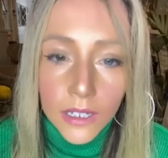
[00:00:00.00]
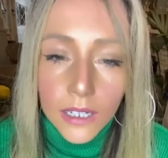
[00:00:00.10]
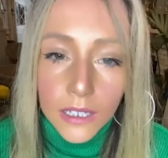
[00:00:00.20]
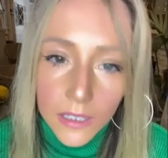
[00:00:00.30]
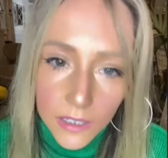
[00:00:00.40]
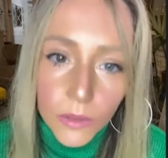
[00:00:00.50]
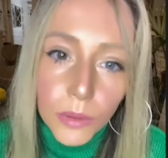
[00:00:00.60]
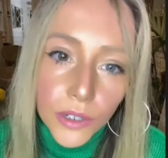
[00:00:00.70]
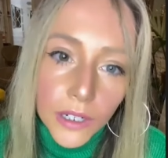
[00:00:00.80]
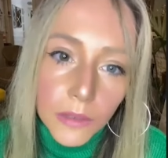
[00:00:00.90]
And it's so
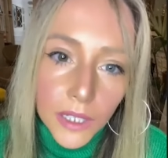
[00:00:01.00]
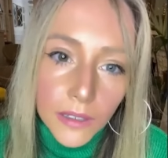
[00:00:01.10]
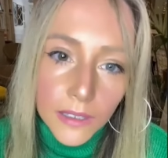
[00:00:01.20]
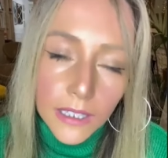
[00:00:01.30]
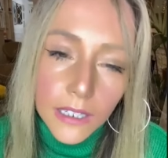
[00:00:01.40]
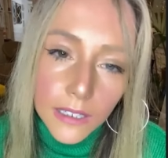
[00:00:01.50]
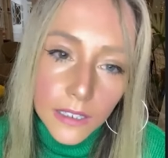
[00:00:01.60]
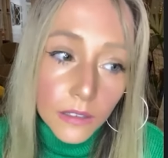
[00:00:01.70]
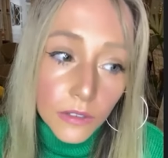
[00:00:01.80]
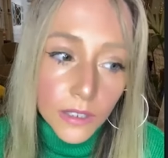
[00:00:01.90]
important because it
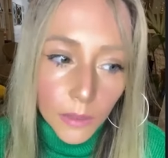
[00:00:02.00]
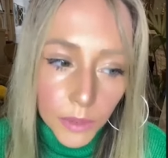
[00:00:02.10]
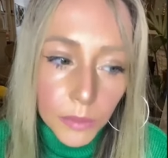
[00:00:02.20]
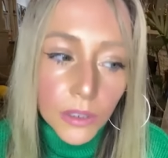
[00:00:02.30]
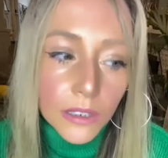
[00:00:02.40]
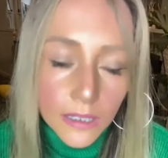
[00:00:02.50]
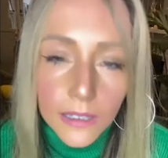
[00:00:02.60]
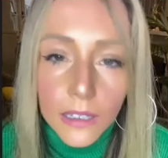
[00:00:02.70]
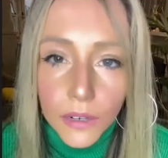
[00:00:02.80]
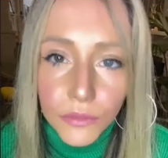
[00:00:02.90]
is, to some people, it
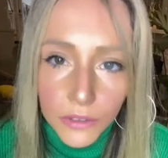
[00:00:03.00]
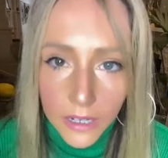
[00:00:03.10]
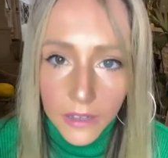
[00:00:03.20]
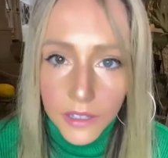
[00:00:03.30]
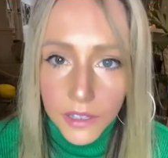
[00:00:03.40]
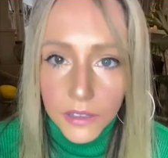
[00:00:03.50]
is a life or death,